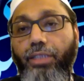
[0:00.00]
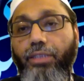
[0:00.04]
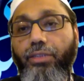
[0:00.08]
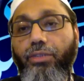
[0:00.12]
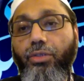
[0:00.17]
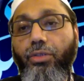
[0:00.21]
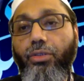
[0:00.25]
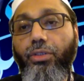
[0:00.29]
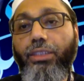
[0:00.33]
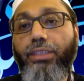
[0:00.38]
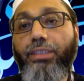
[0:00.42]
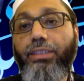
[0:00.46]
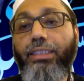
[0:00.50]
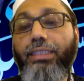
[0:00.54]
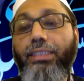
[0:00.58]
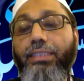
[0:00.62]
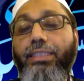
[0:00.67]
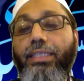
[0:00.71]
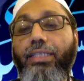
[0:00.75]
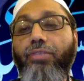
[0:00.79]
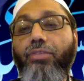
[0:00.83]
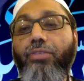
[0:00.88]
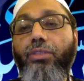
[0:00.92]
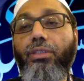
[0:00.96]
So it's
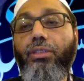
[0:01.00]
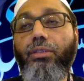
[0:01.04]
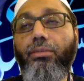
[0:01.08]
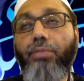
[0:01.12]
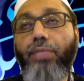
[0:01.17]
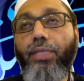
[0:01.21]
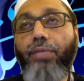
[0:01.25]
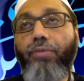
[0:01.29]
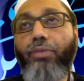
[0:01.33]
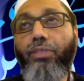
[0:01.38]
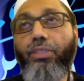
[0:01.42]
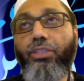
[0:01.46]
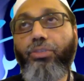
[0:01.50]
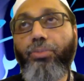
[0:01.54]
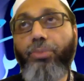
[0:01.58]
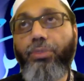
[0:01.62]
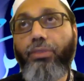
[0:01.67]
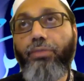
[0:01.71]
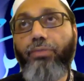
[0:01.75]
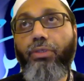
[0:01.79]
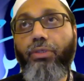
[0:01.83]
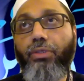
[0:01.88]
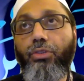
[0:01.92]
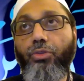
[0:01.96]
actually, that one is
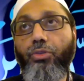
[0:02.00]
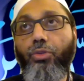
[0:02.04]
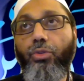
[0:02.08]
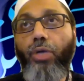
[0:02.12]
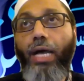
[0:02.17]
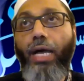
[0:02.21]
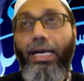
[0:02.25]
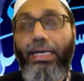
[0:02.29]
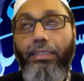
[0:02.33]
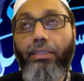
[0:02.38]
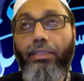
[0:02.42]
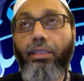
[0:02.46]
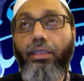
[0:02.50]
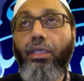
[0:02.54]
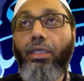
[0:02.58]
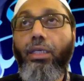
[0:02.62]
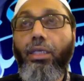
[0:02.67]
specific to aql.